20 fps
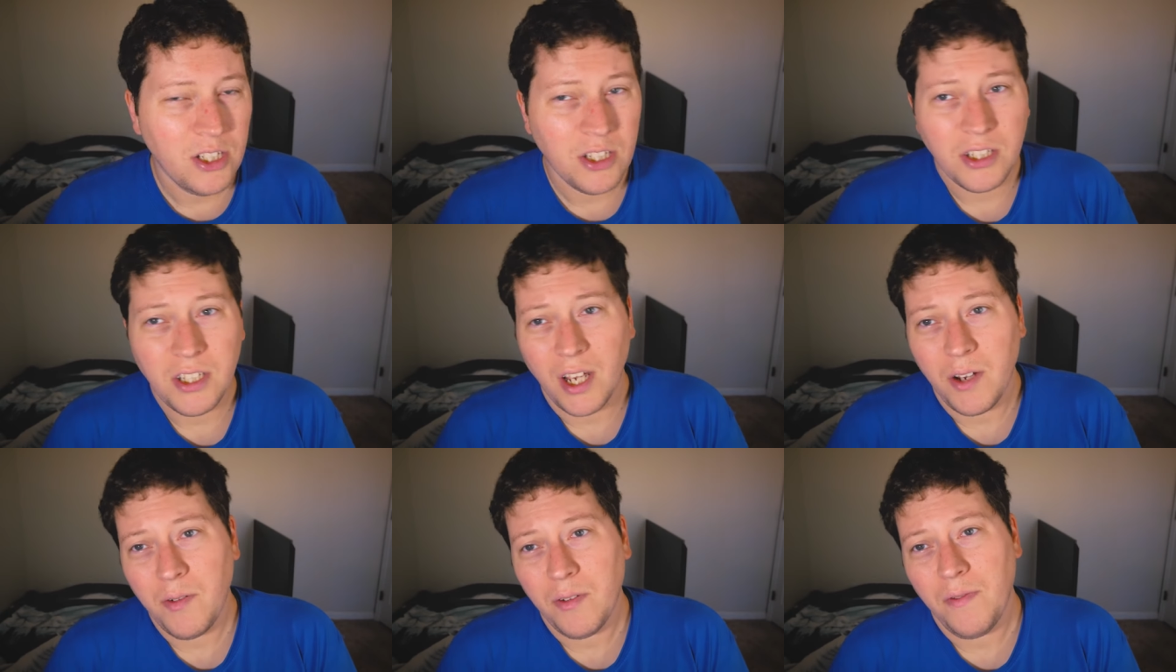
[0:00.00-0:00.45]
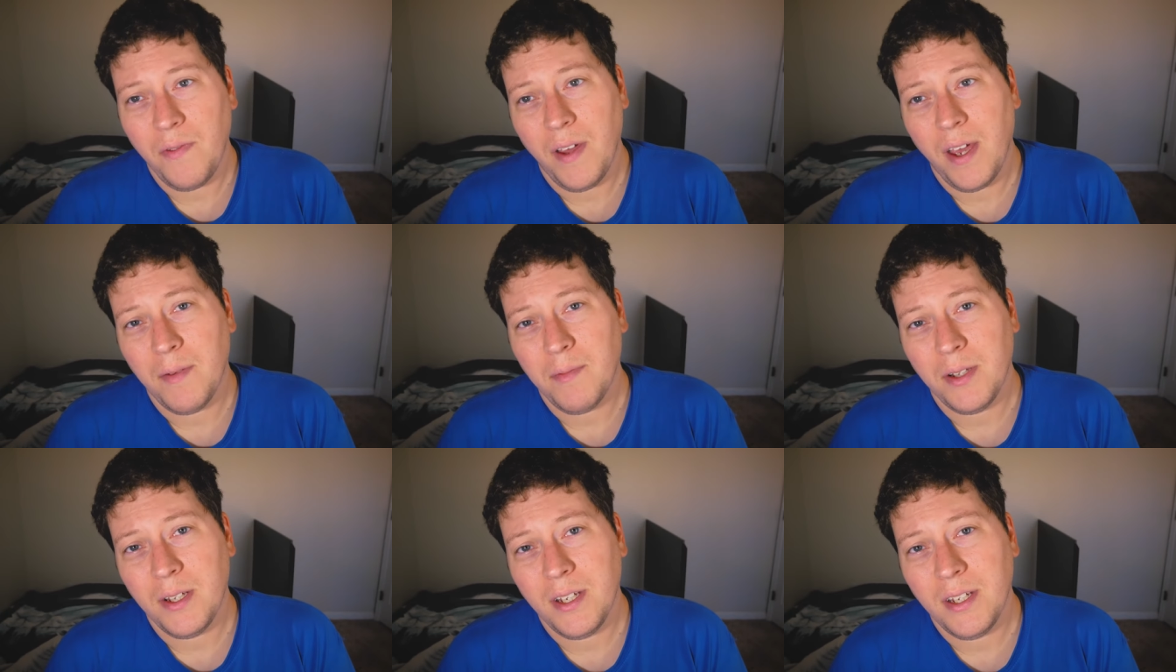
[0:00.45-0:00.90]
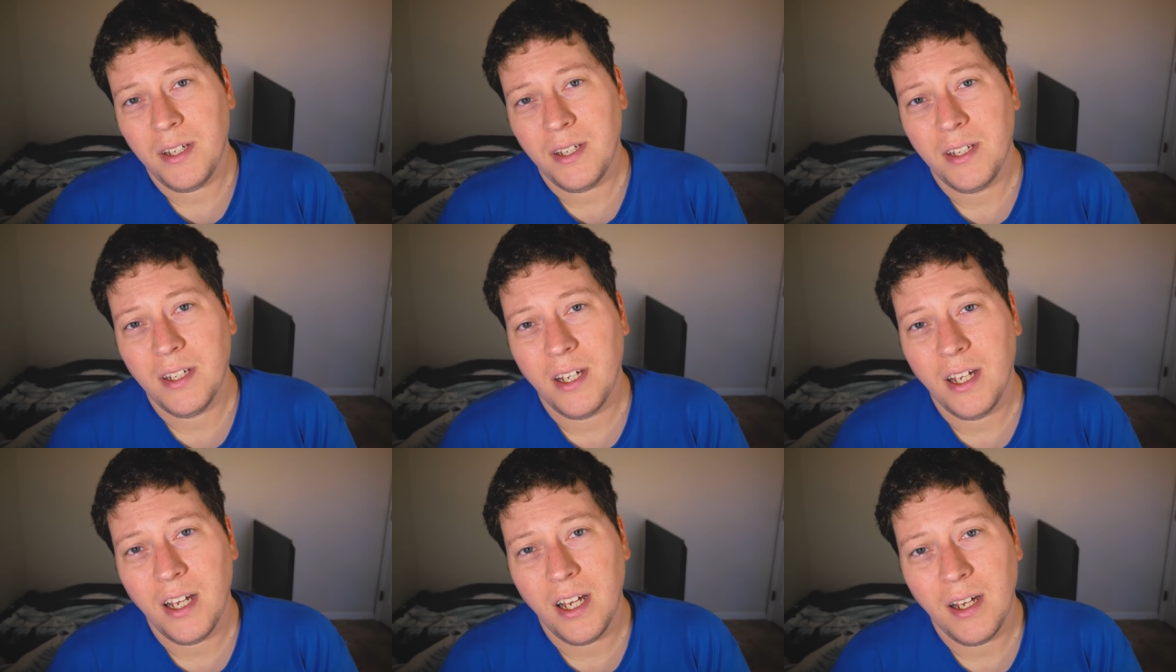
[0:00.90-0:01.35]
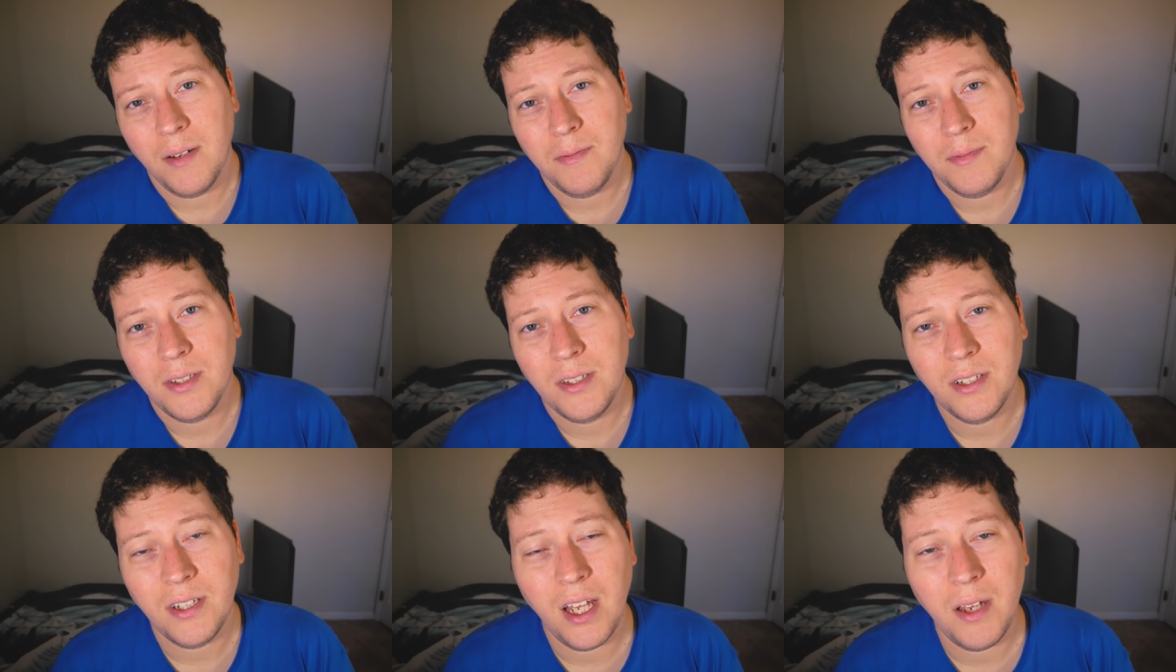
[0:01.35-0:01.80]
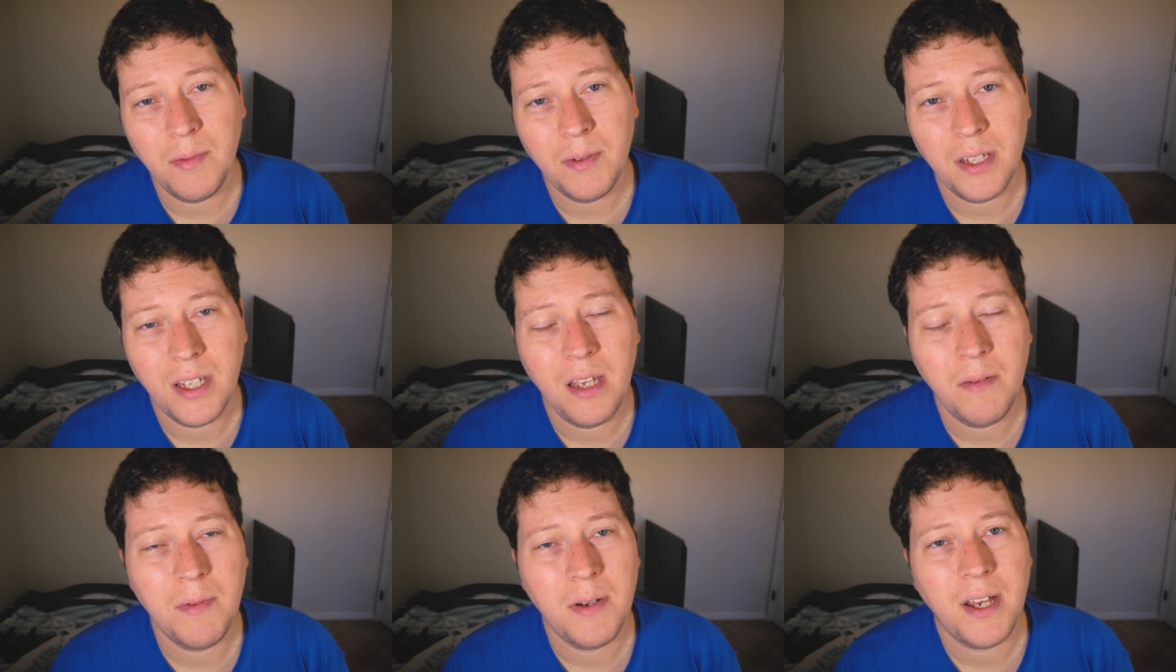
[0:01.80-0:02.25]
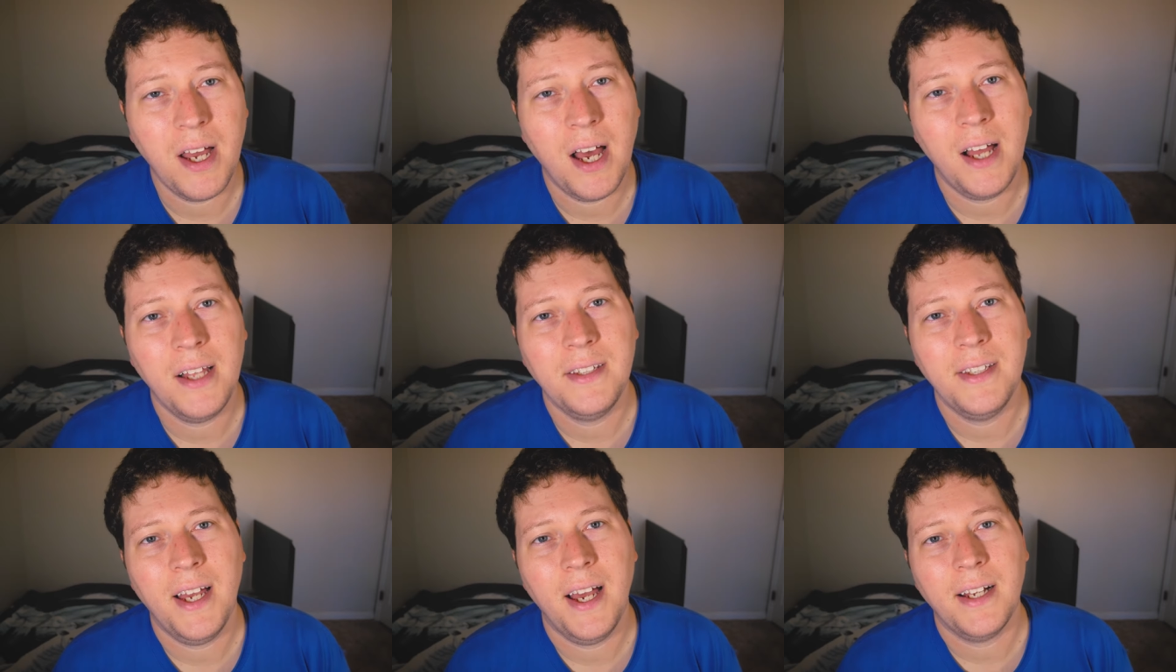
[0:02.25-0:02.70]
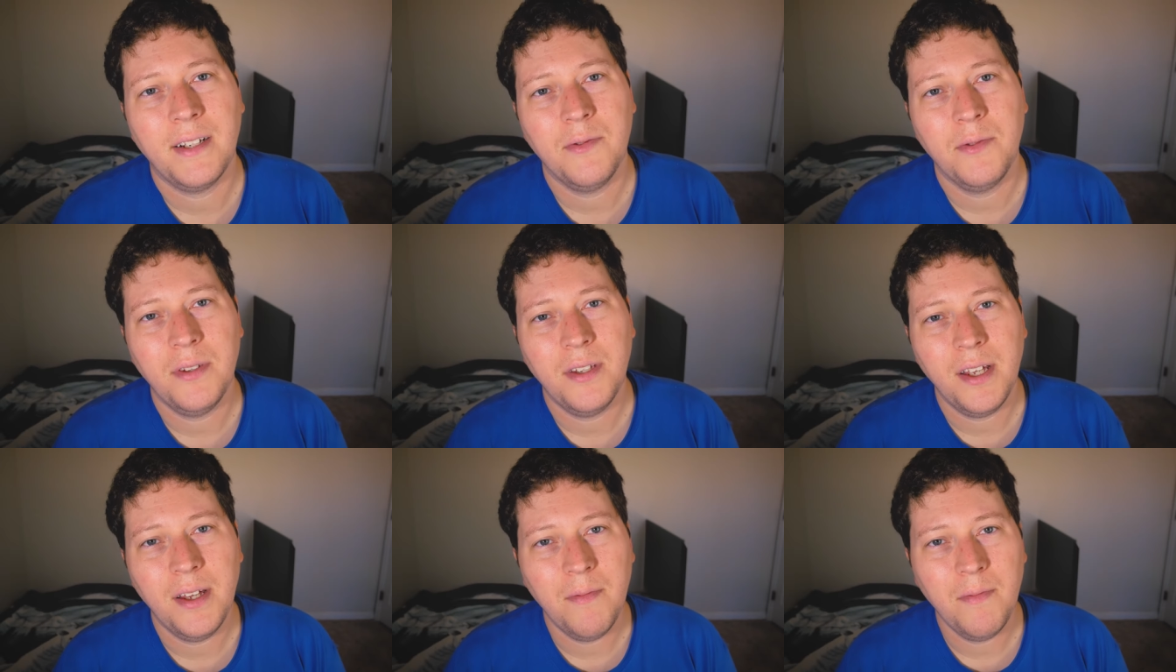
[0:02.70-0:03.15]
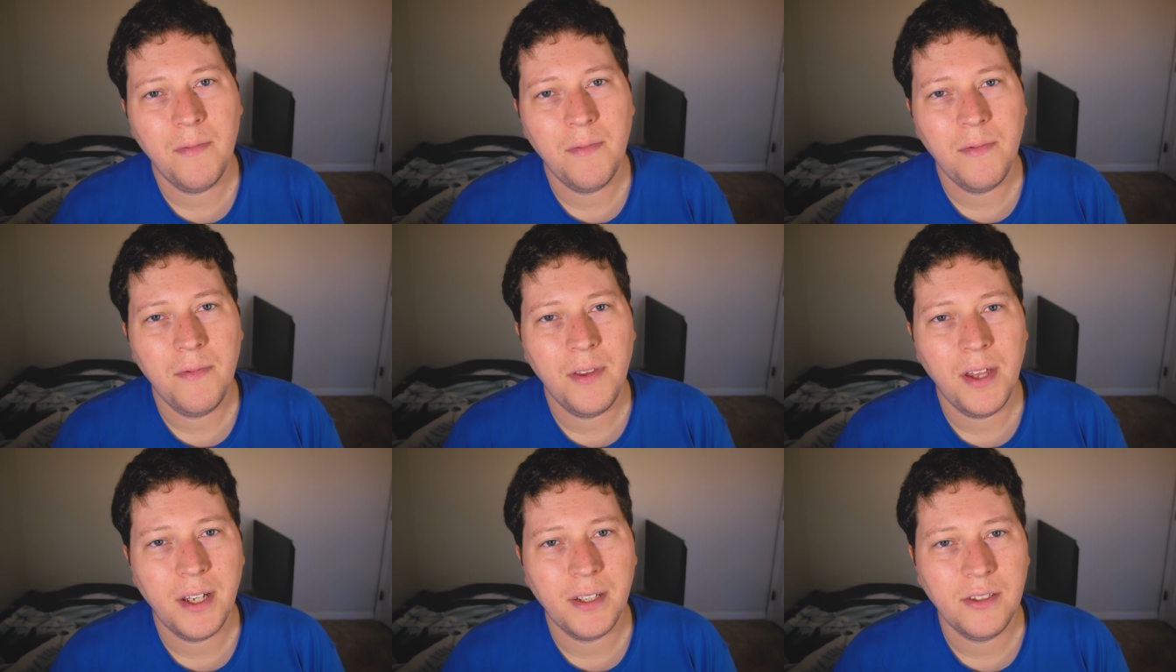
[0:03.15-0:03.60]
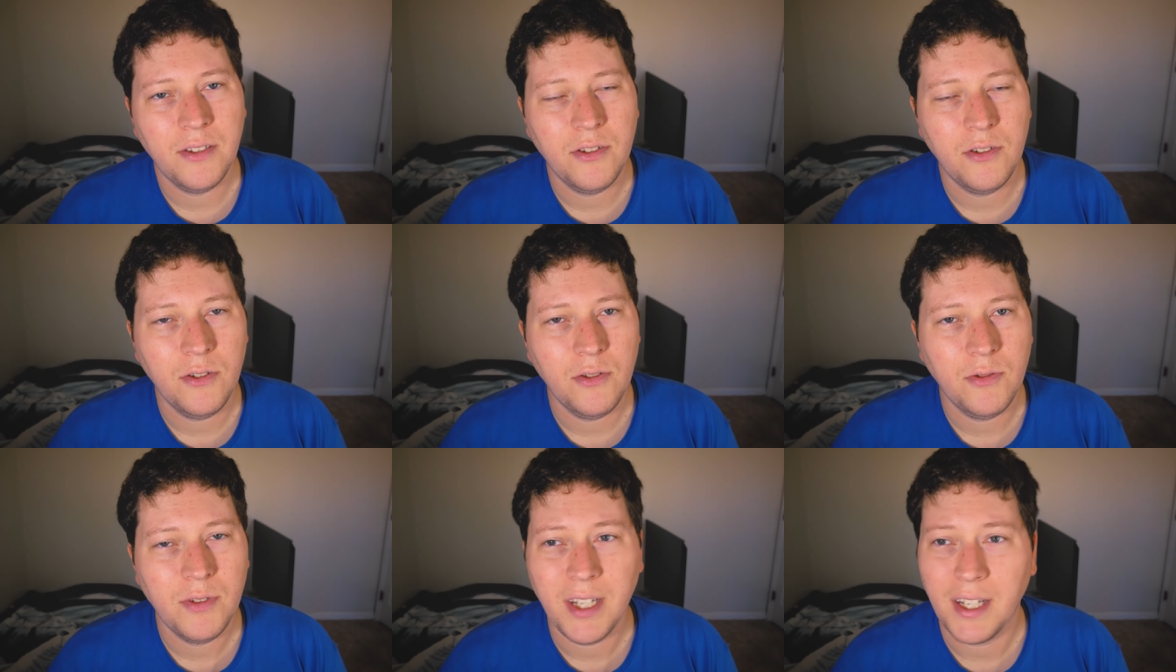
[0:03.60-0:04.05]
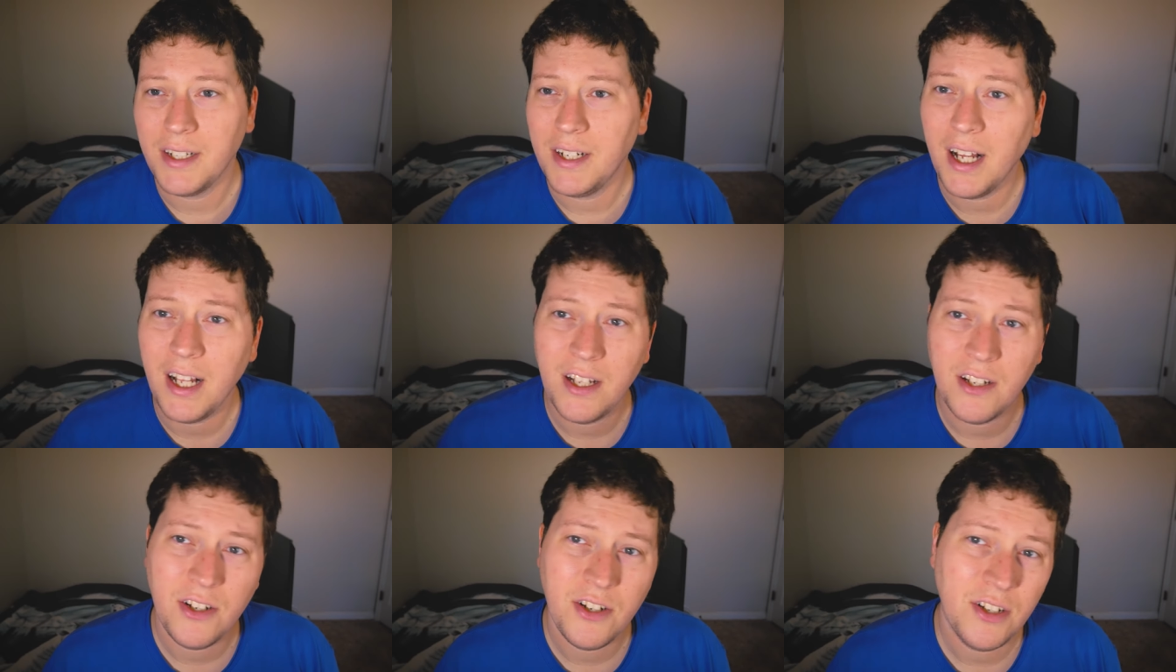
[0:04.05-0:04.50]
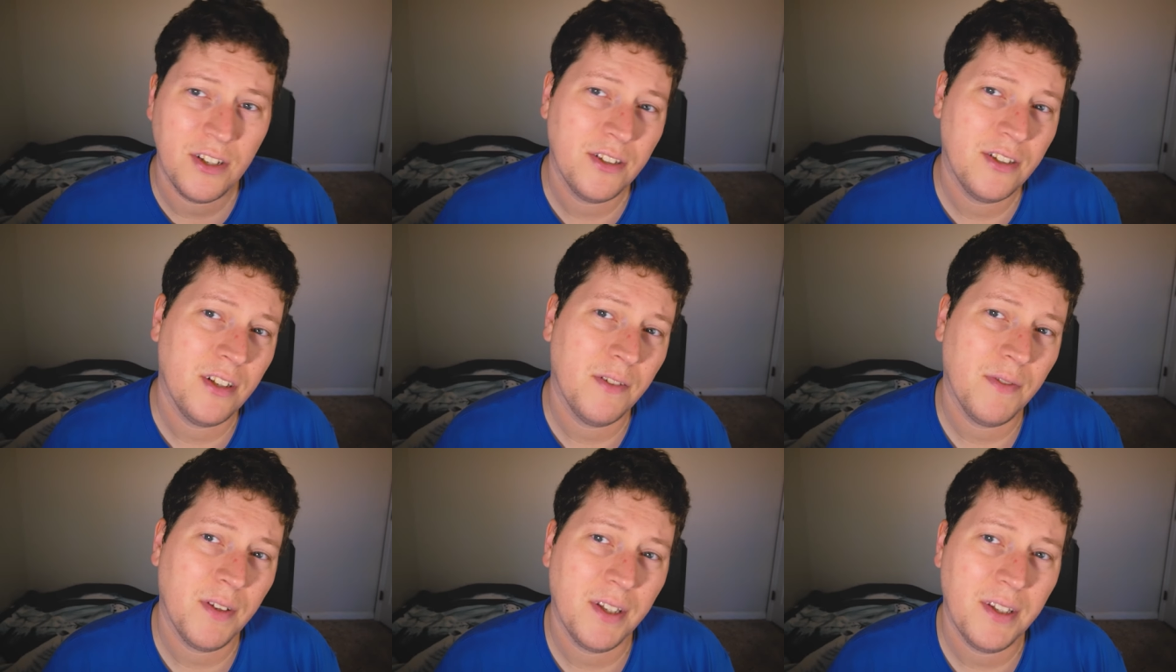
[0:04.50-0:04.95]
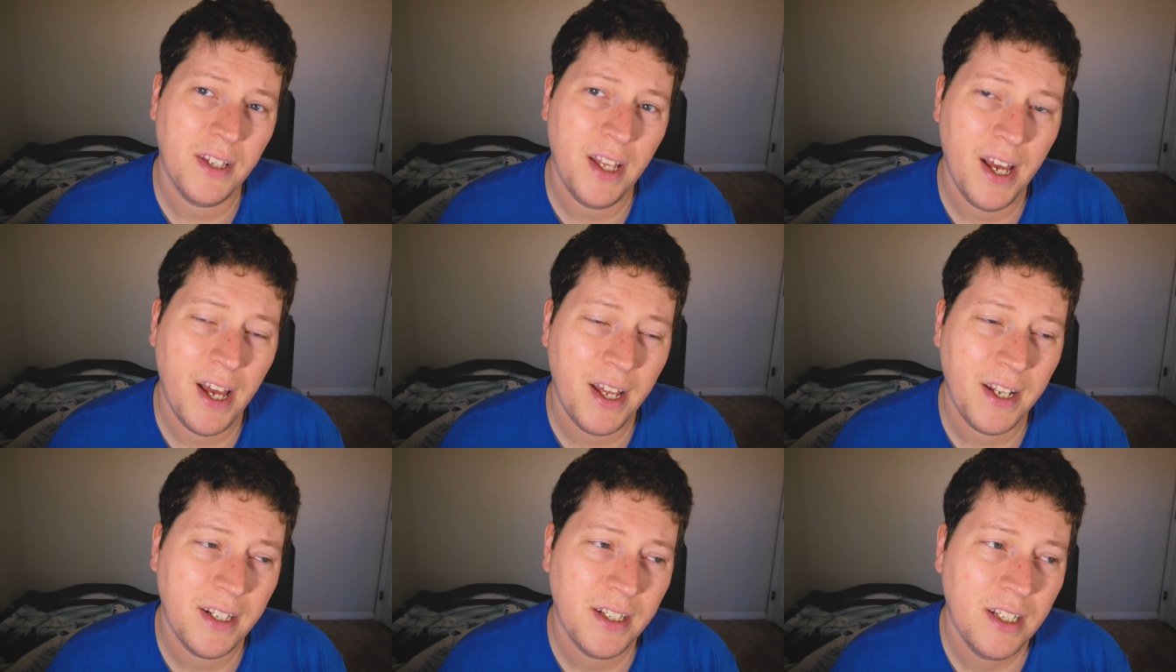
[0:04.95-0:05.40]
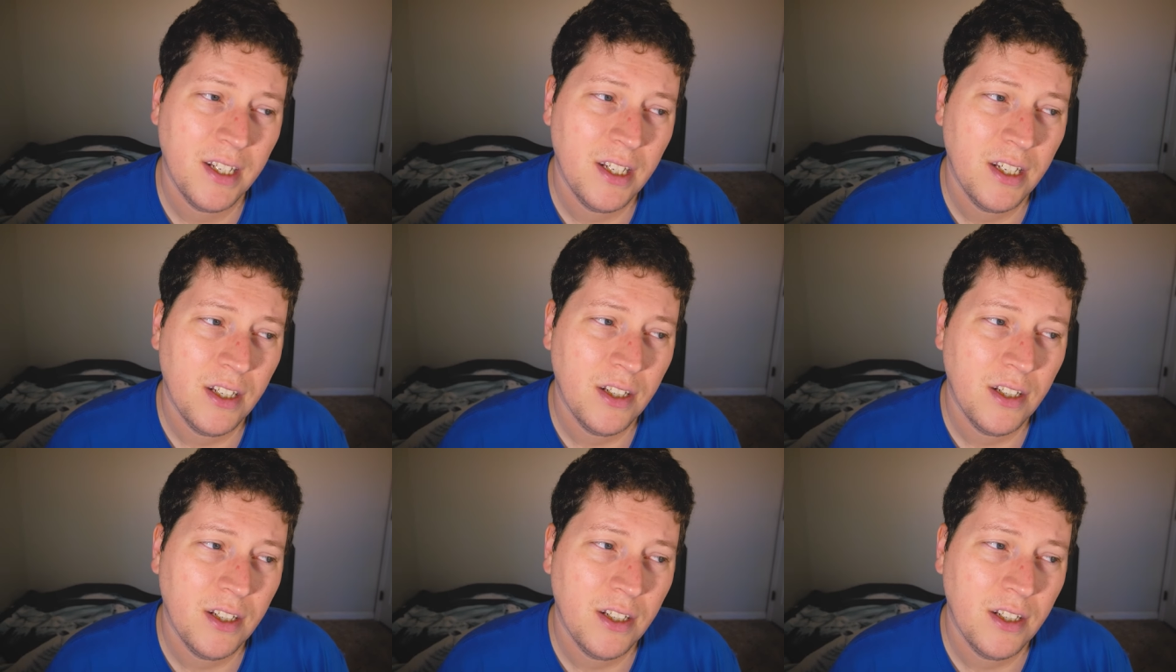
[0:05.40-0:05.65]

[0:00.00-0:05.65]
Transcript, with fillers: Just like with family, I'm still able to keep in contact with them thanks to technology and stuff like that.